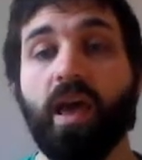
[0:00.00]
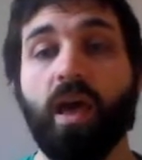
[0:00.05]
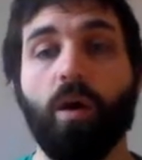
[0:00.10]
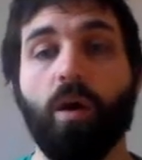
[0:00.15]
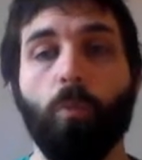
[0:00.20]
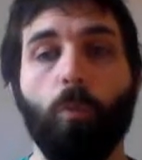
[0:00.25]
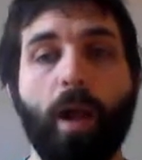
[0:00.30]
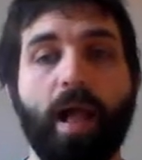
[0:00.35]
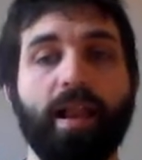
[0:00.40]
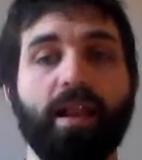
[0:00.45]

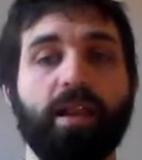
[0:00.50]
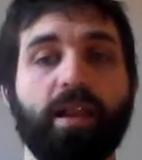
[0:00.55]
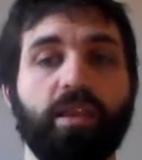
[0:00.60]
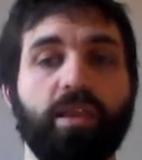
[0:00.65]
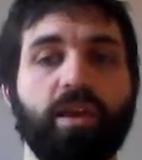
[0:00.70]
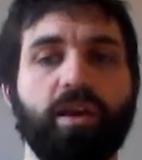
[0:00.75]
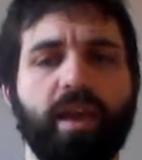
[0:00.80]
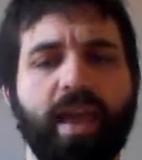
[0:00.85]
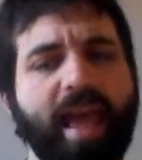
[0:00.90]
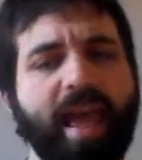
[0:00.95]
when
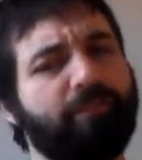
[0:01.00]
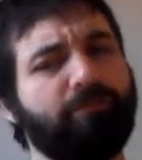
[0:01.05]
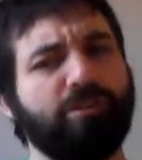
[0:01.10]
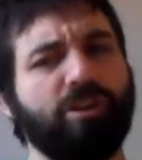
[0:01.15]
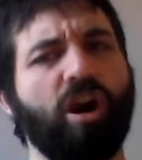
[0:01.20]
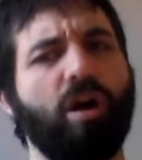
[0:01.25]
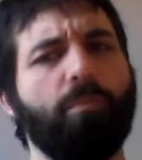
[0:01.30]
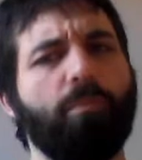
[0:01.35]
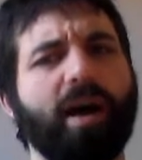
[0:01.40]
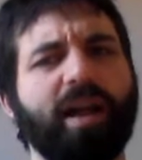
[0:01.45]
you're entering
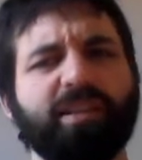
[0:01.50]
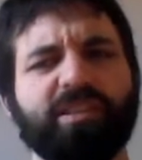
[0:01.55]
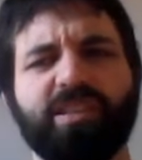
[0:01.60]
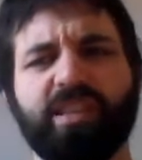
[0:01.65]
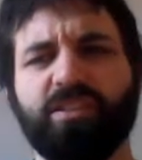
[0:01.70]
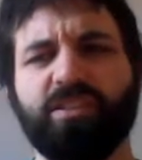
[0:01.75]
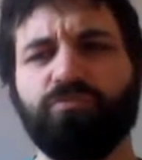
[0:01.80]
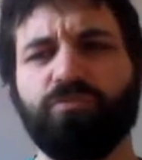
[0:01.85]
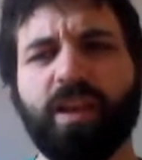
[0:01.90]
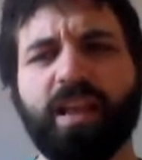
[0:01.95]
combat, because
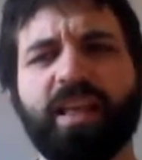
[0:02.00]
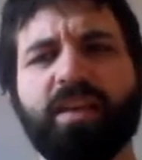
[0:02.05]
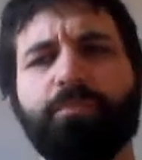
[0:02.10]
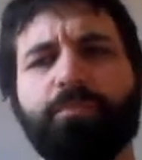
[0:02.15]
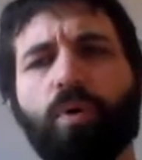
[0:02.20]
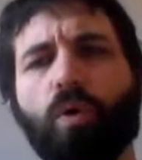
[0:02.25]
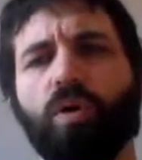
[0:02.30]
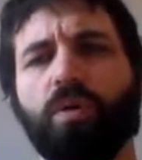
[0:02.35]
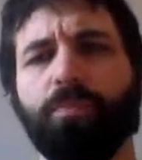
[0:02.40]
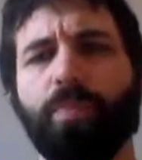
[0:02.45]
it's a really
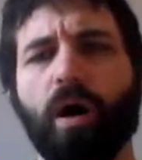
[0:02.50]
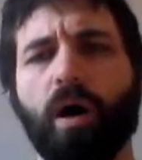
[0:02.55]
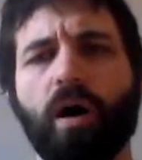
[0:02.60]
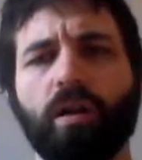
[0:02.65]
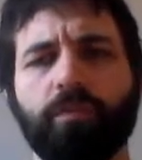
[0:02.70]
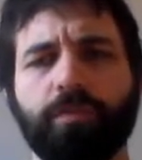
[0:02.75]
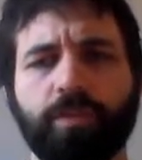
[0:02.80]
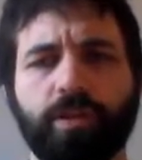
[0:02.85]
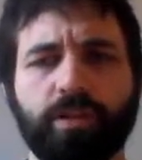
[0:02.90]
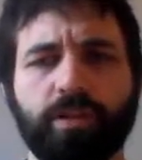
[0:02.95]
important part
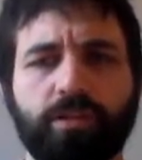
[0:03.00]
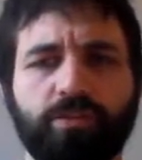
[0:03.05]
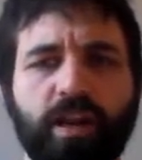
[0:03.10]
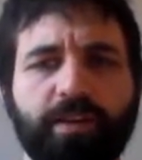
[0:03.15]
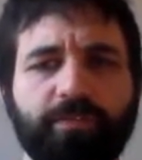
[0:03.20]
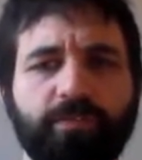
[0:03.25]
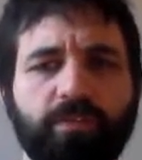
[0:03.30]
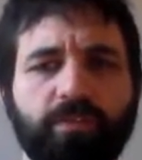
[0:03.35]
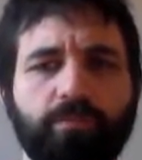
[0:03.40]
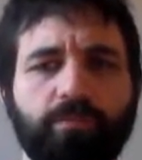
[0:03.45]
of the
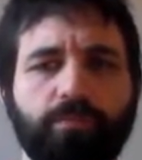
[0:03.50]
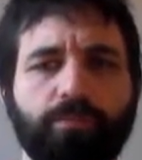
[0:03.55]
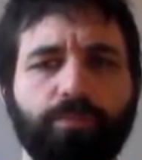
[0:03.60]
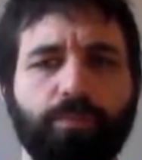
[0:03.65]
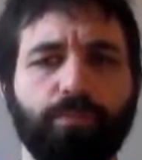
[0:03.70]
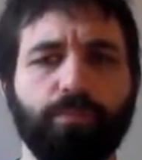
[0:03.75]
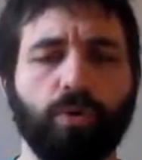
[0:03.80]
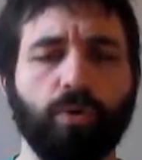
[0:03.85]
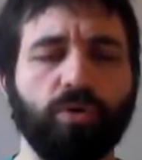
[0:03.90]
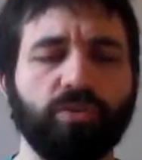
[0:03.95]
draft
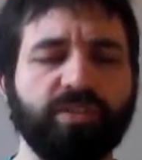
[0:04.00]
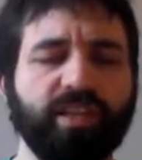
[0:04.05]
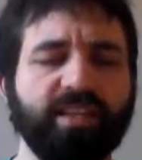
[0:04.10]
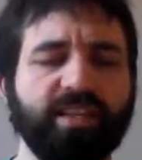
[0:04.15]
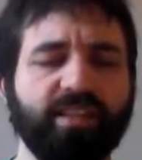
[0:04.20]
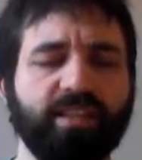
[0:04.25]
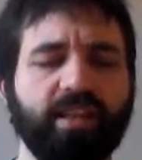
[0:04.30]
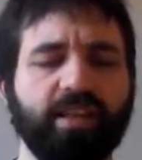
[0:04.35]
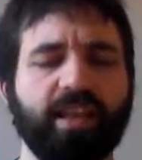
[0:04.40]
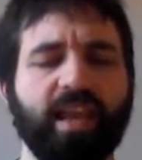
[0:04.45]
process
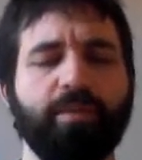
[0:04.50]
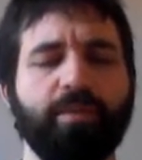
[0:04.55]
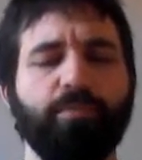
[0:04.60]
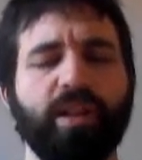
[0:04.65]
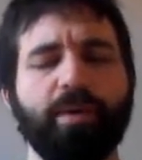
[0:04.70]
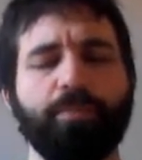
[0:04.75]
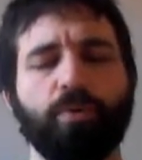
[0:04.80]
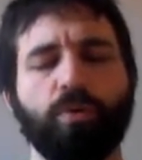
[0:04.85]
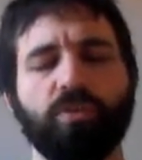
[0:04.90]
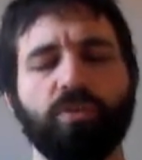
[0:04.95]
and the
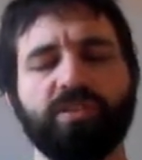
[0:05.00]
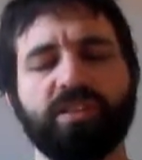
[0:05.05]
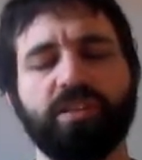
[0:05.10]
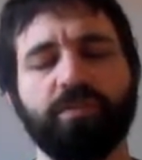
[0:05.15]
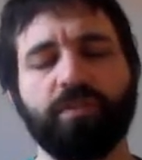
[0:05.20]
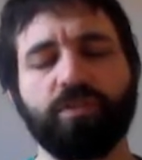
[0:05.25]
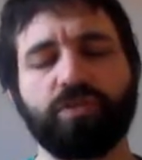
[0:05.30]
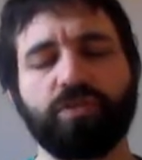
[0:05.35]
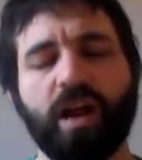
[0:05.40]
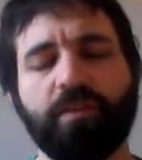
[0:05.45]
gameplay process of
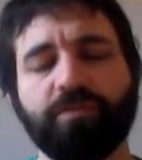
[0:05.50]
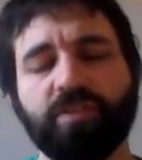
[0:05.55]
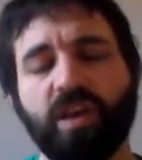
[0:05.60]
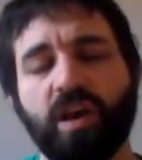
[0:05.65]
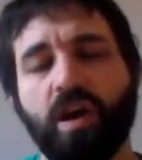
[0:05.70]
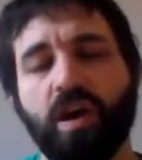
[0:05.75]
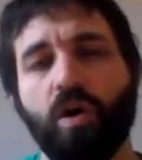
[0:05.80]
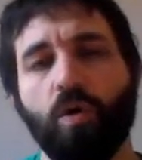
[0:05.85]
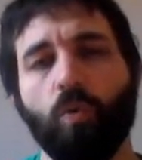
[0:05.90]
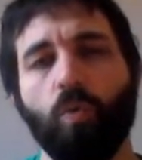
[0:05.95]
the draft,
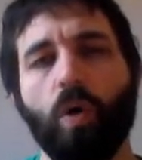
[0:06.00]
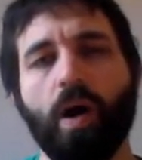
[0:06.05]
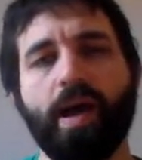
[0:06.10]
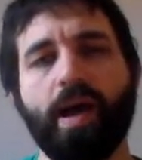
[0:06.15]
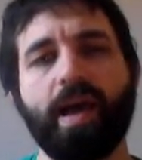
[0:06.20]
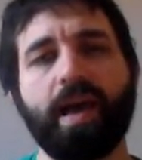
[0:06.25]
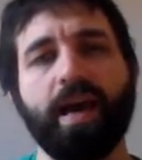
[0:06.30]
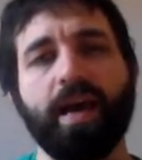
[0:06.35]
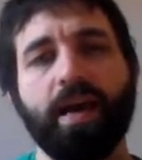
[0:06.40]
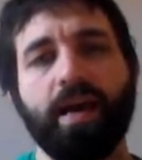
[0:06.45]

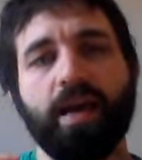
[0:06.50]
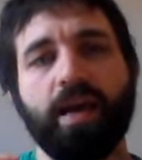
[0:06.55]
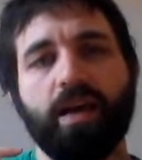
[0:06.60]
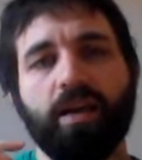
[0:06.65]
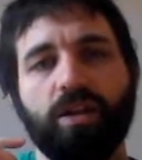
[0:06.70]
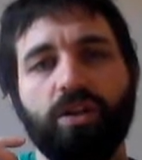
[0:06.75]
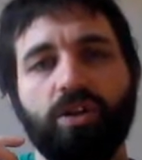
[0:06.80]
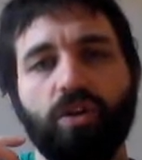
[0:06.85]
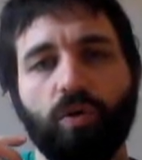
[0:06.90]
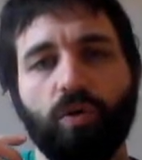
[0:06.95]
where
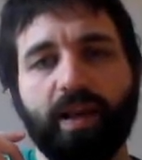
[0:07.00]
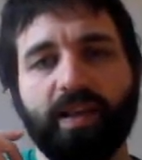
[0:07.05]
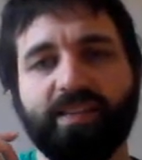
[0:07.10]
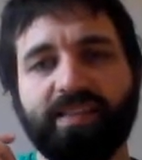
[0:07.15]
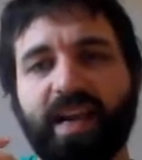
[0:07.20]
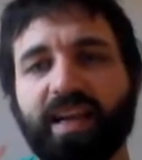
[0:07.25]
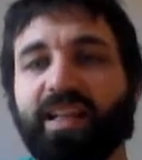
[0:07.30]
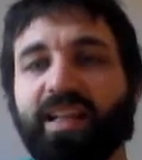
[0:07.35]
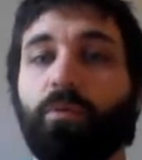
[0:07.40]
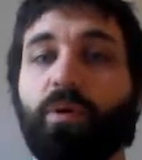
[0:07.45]
knowing
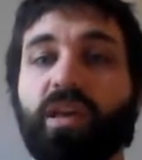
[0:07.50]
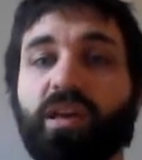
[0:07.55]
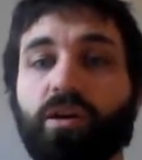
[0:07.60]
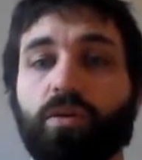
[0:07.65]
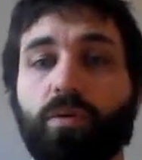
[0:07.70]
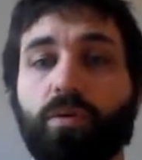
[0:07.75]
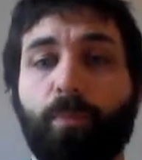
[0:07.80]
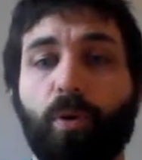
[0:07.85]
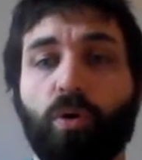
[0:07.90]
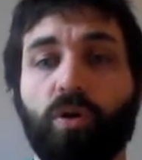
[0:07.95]
exactly what your
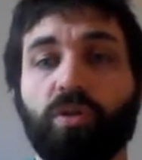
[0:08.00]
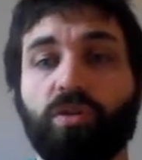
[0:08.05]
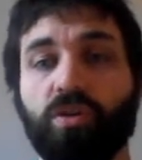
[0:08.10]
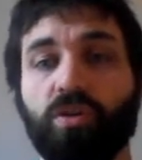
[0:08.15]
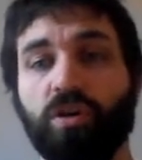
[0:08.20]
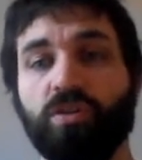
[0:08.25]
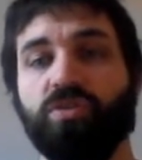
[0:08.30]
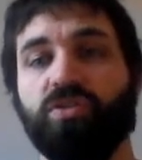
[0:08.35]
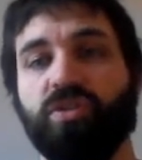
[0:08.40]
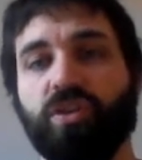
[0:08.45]
opponent
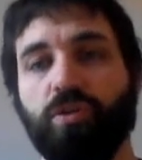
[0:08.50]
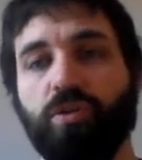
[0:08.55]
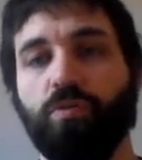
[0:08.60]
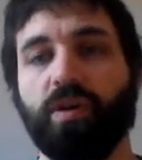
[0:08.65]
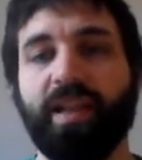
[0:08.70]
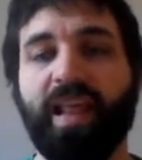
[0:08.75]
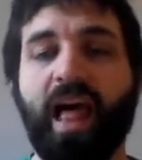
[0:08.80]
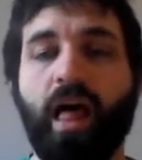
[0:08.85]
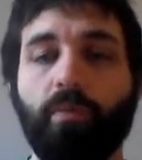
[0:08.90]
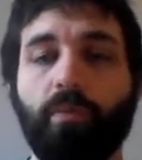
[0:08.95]
could do
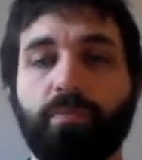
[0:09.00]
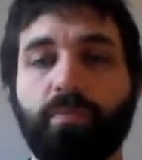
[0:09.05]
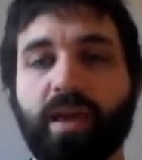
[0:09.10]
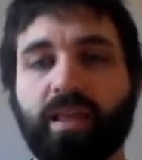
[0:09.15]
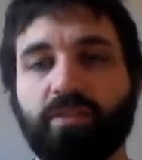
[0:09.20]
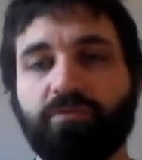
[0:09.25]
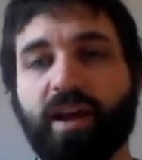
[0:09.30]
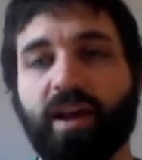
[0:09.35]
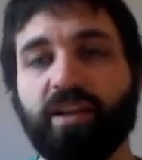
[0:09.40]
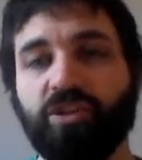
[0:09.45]
can help you make
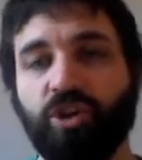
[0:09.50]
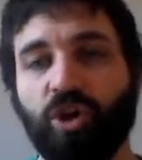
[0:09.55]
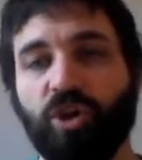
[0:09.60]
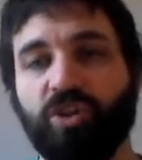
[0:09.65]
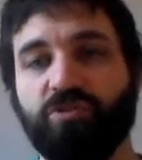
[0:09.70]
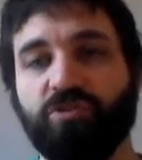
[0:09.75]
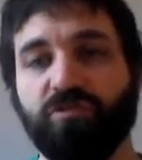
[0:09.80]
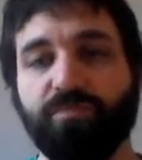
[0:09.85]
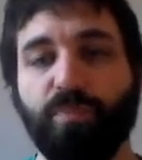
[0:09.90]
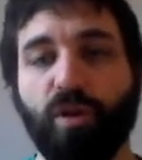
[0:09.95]
the right
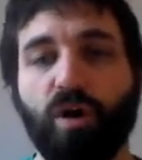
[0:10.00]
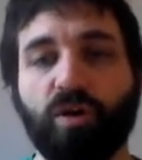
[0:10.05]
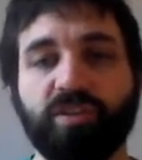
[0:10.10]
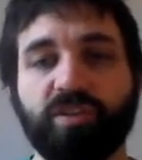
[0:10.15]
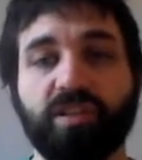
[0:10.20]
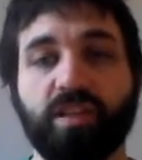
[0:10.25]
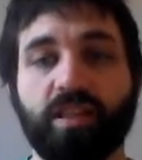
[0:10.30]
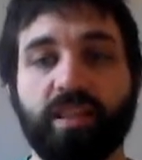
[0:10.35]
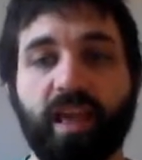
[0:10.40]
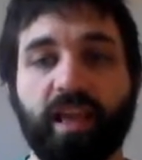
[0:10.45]
choices with blockers
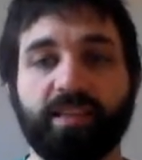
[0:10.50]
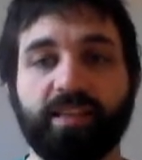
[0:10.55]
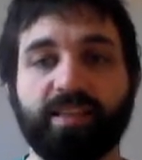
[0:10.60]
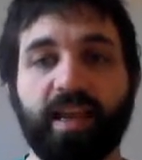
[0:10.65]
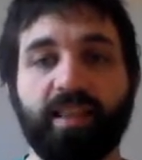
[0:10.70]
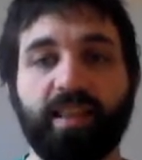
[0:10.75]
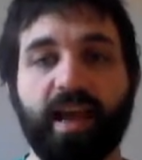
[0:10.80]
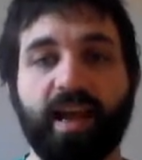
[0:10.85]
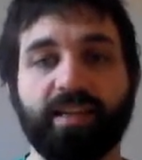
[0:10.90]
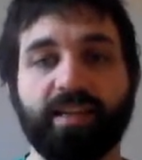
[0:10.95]
and things
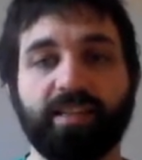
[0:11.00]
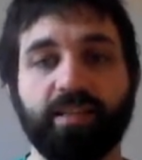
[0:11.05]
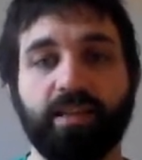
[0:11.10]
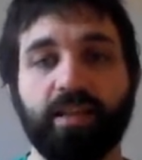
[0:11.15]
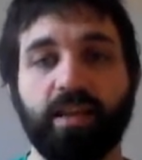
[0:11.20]
like that.